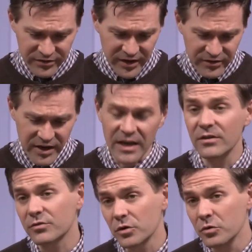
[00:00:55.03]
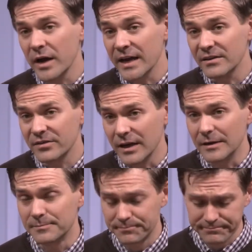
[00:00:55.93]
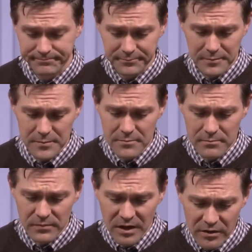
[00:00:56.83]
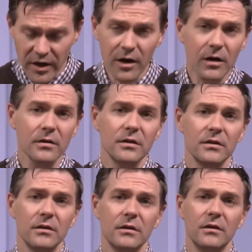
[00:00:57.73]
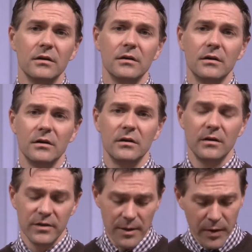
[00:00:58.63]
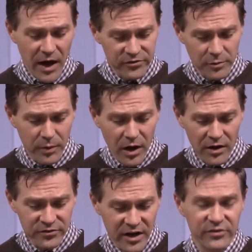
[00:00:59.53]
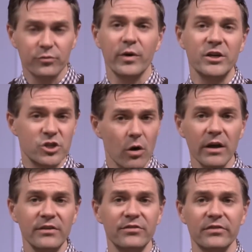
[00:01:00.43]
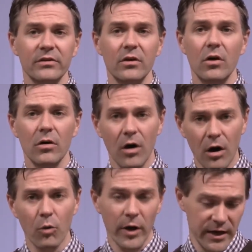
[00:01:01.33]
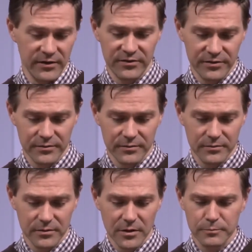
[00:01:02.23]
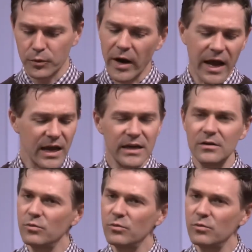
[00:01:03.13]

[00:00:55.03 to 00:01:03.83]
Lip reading: 16 through 18. There, the Apostle Paul says, "Rejoice always, pray